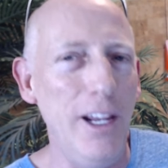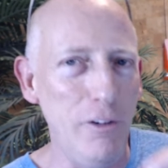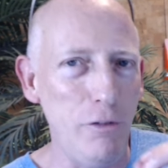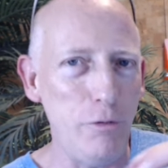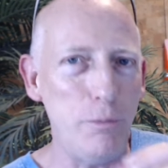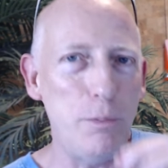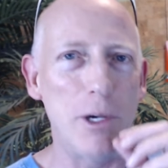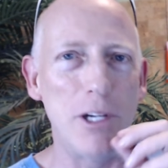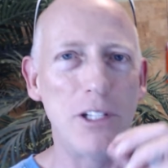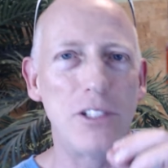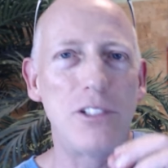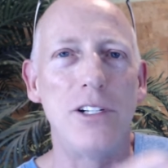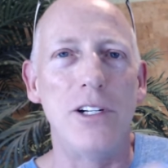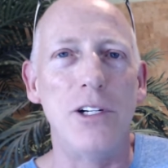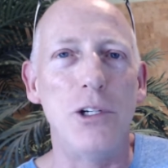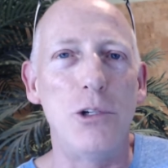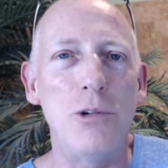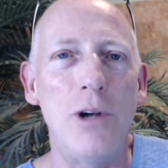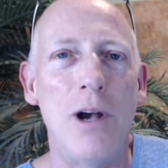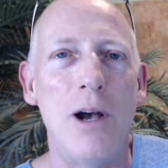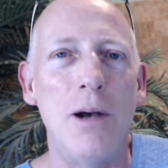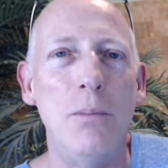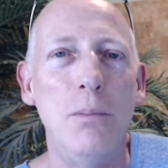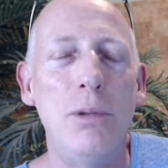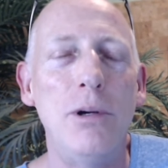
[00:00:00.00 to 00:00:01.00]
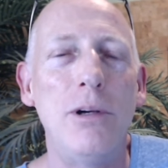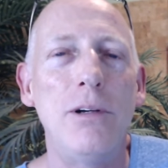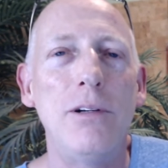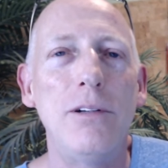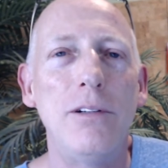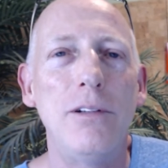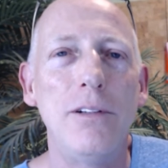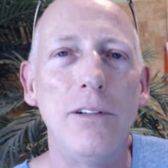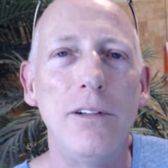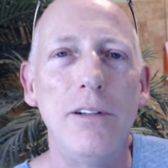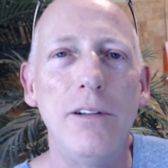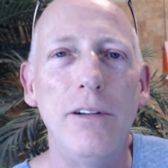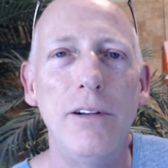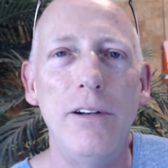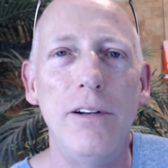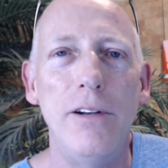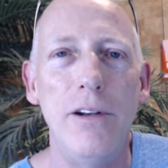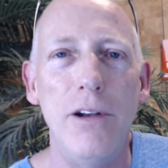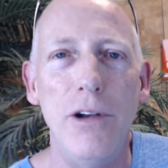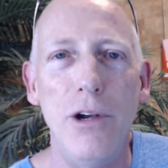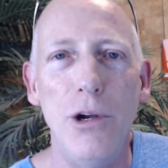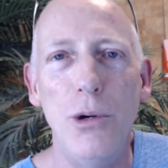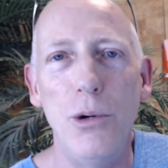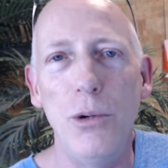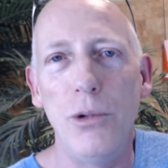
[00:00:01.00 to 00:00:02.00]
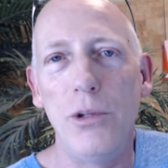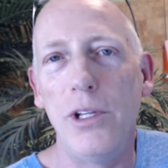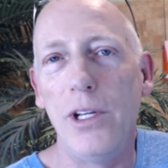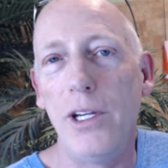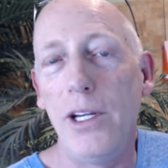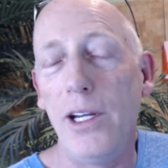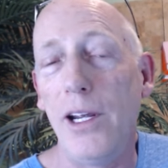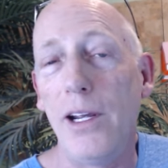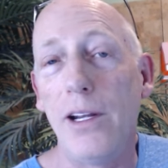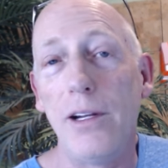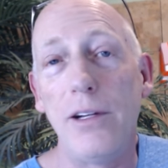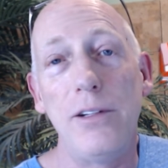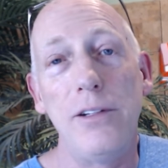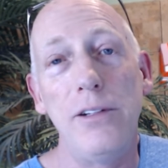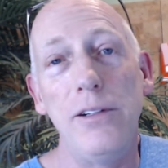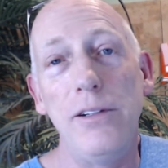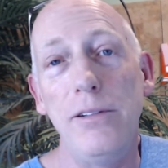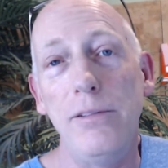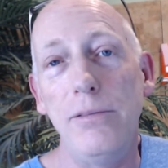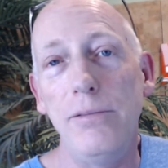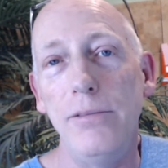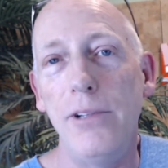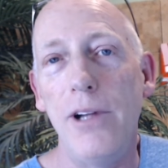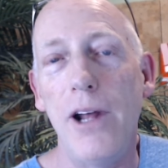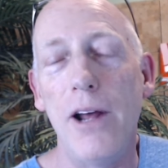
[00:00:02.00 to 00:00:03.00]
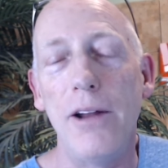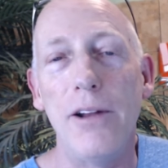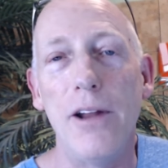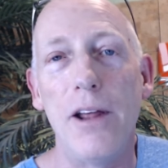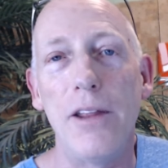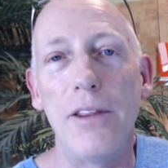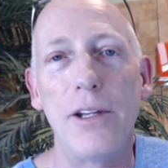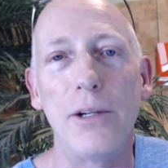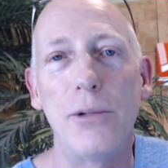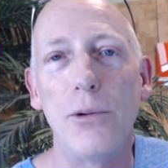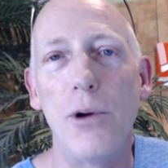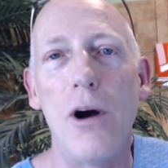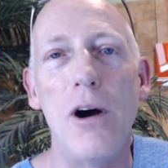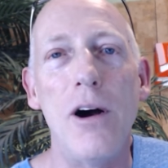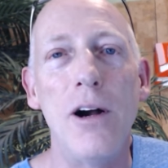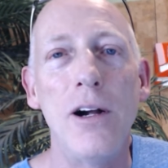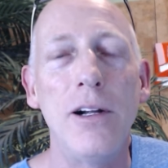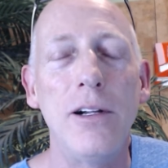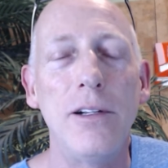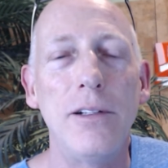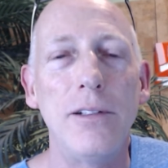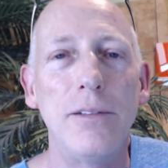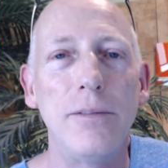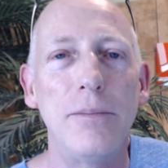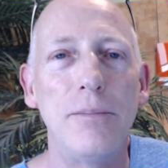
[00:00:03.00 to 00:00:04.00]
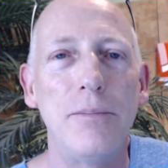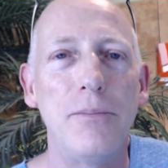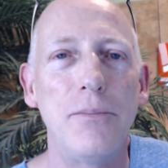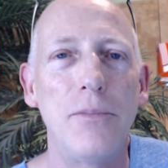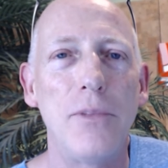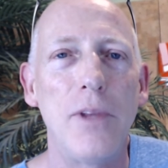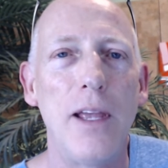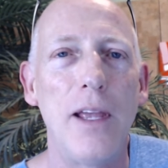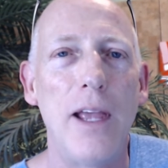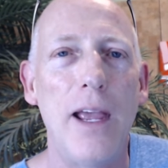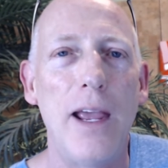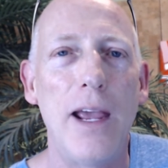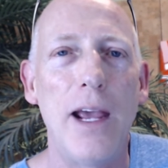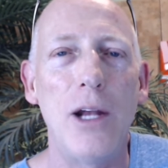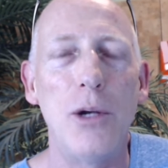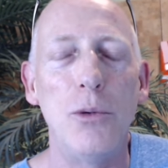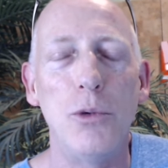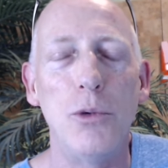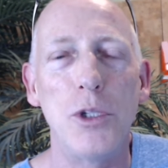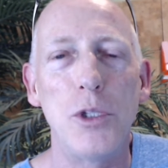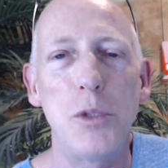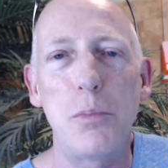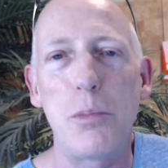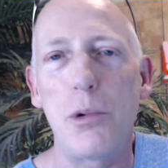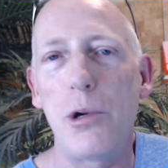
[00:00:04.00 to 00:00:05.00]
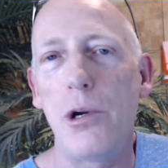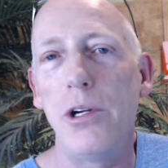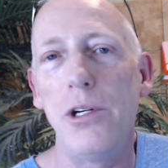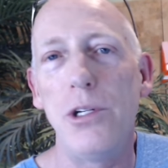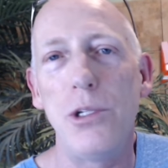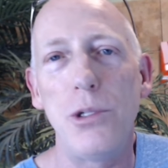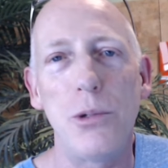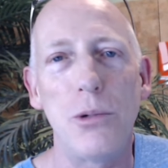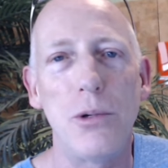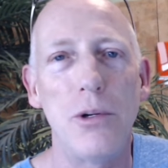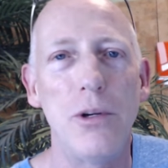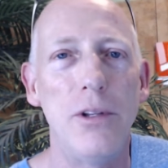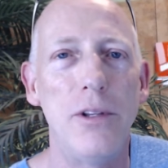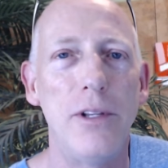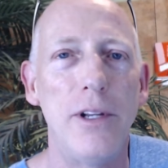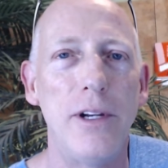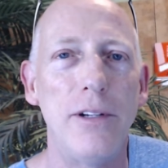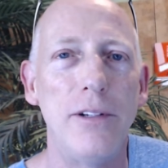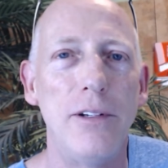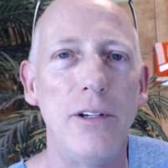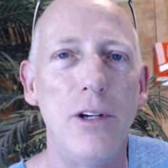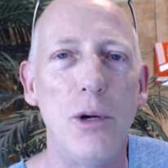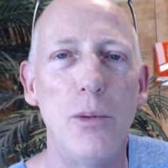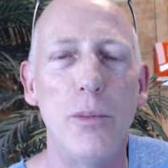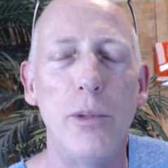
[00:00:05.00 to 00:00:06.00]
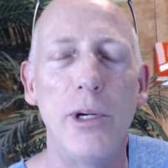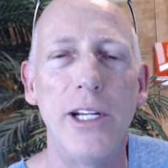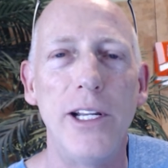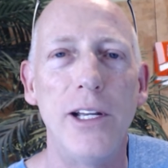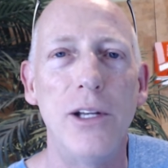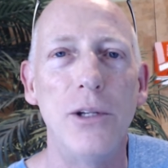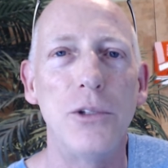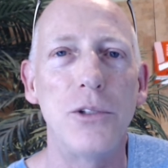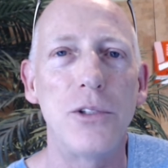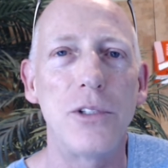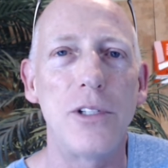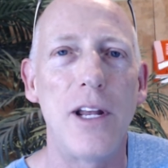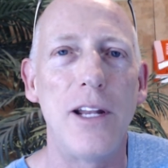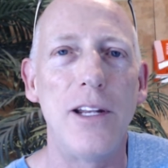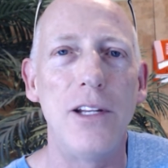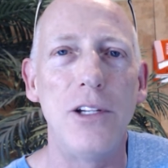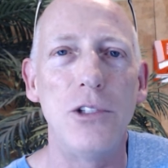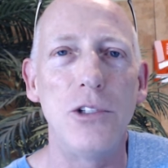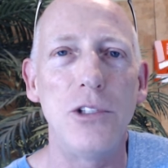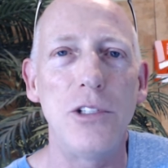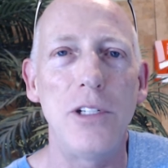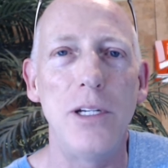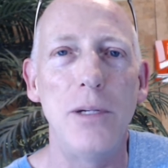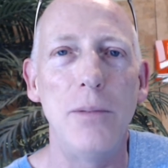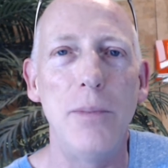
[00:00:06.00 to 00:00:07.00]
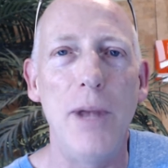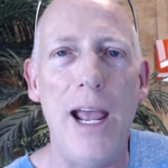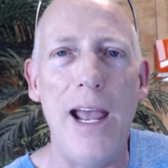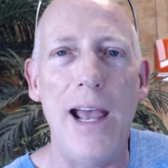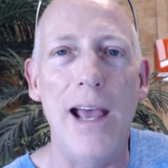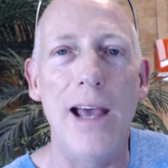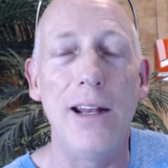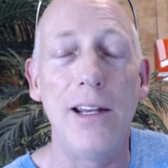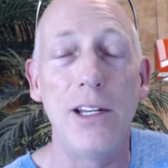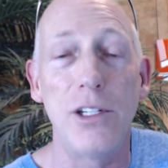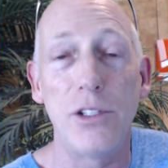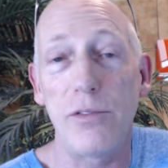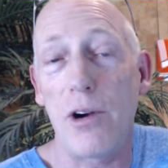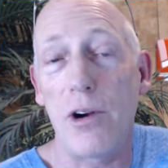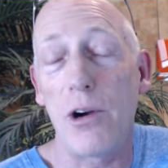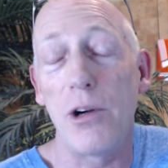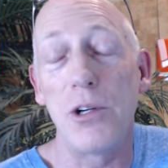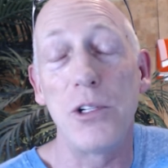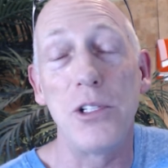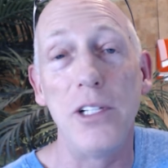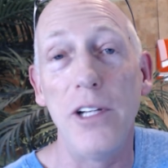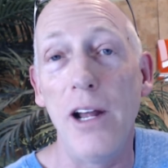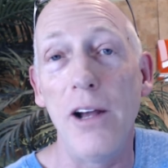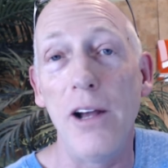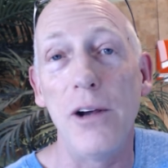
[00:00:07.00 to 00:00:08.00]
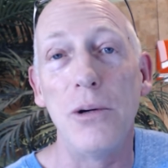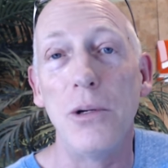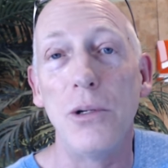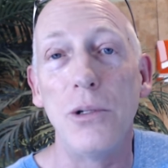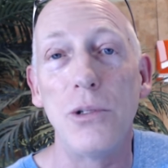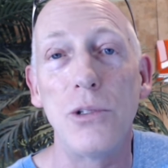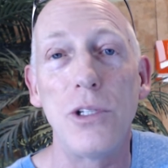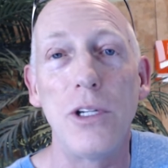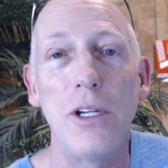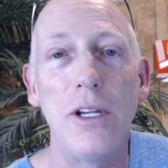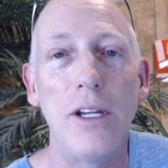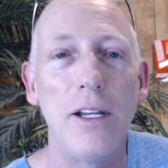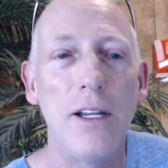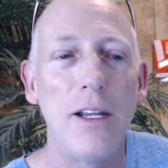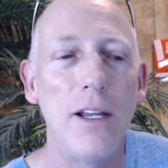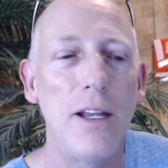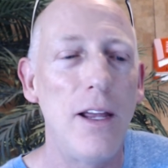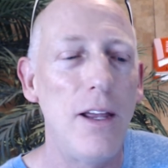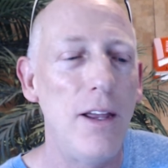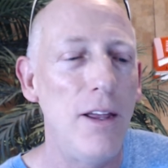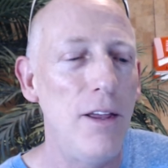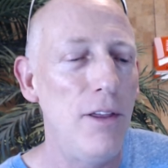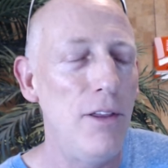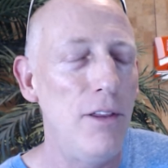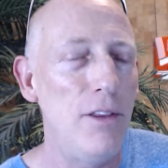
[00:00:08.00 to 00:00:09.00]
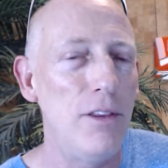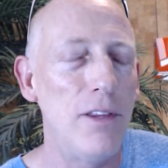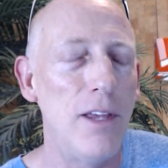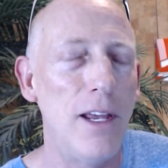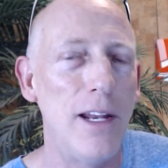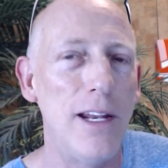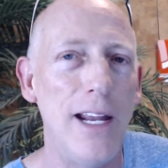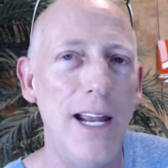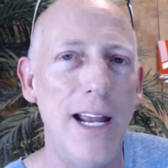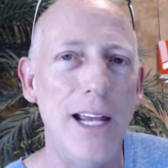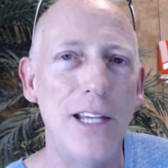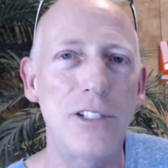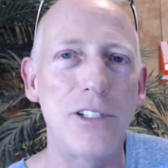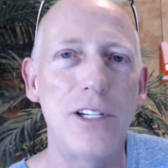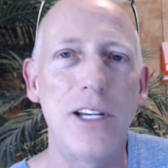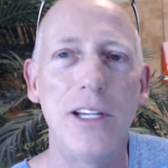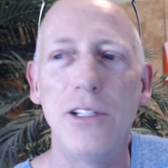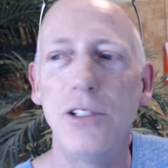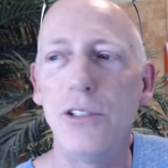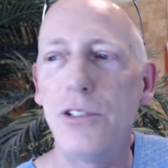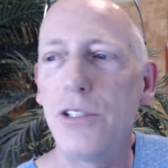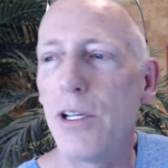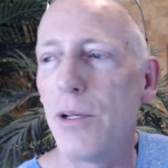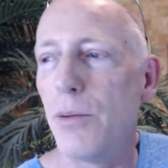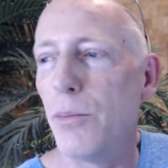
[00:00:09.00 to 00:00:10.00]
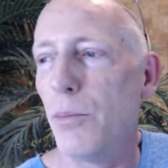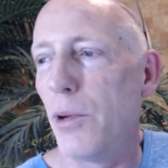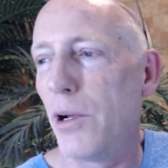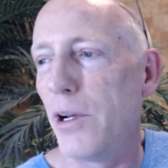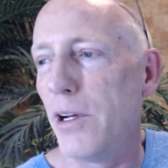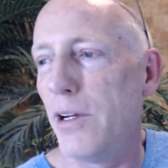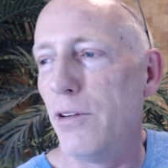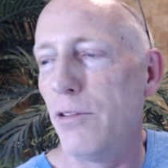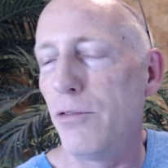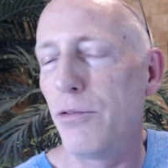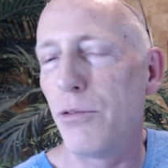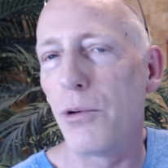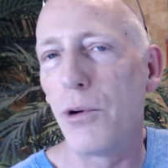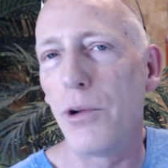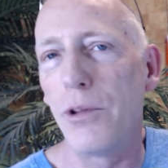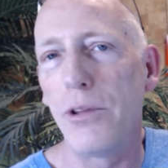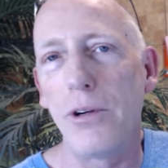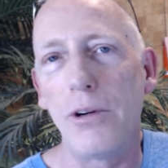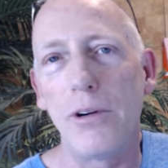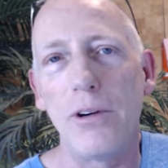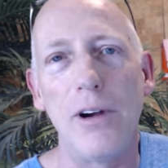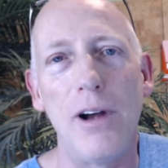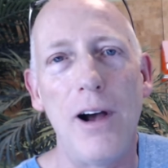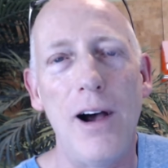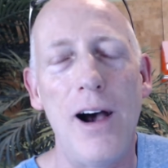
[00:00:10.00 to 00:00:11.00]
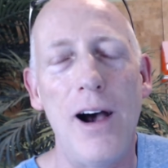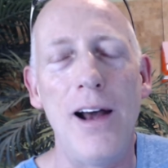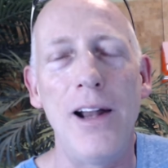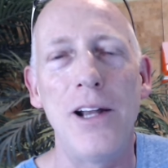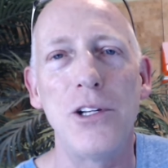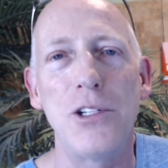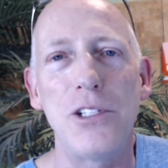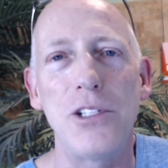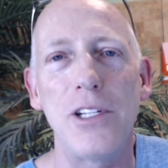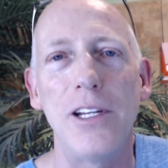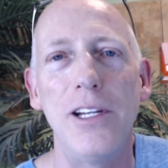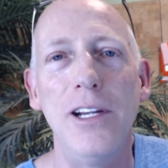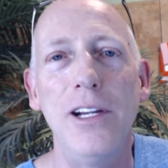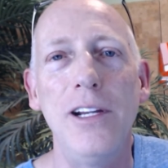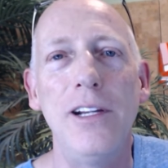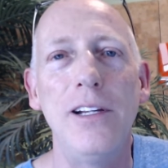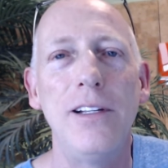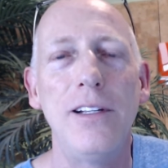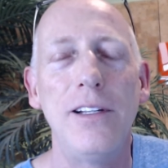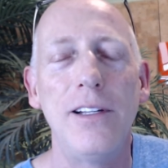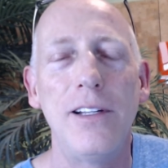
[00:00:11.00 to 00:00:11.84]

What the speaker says: President Trump knew that he had done nothing wrong and was pretty sure that nobody else on his team had, as far as he knows, then asking somebody for their honesty